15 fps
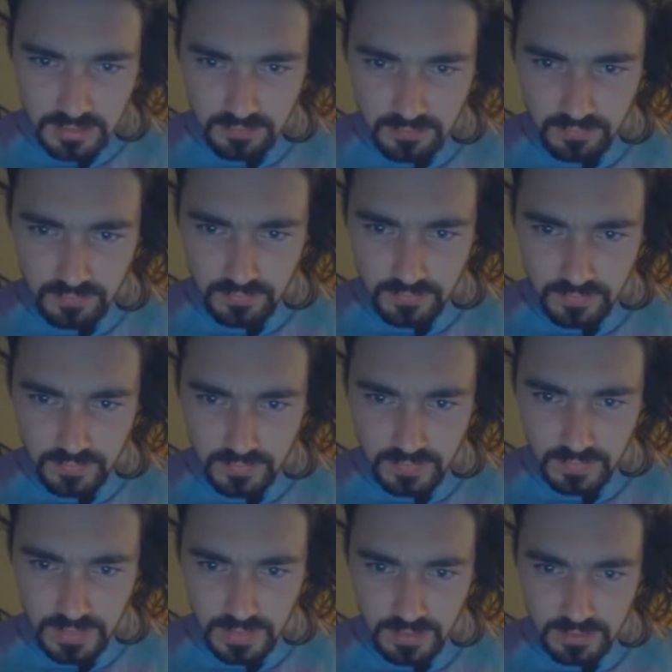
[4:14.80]
I
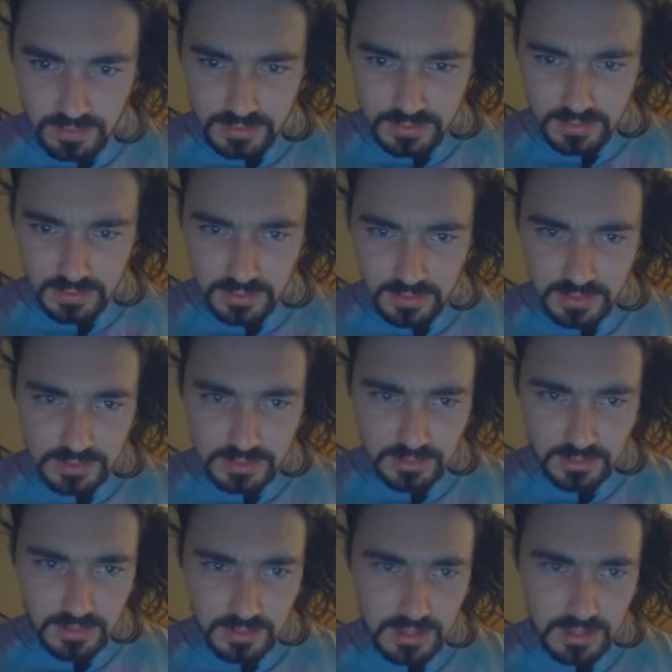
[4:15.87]
don't understand why it's showing.